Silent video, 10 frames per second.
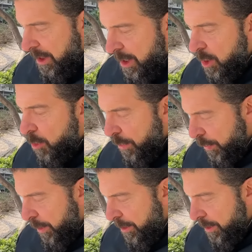lower
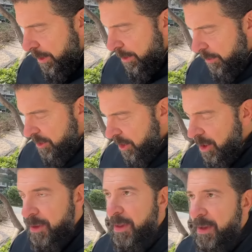third. What's it
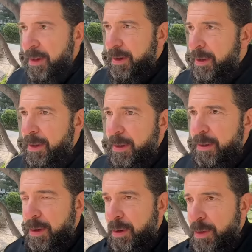called? The
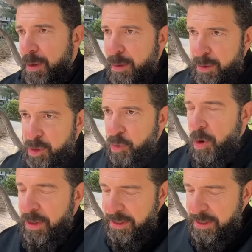scrolling